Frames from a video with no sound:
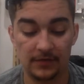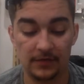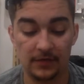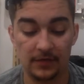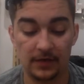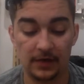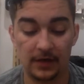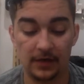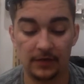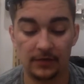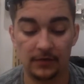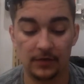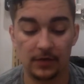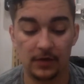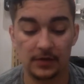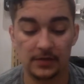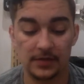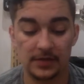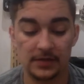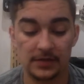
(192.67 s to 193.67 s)
funding for
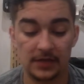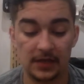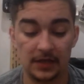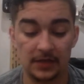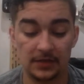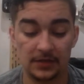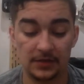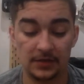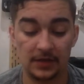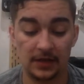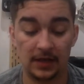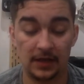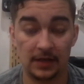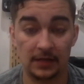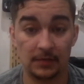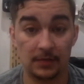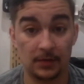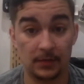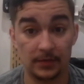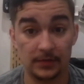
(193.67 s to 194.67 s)
arts education
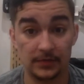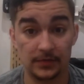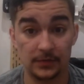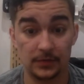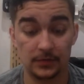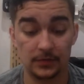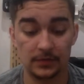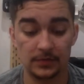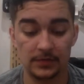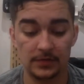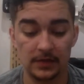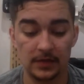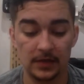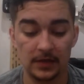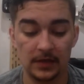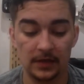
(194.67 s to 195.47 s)
in public schools.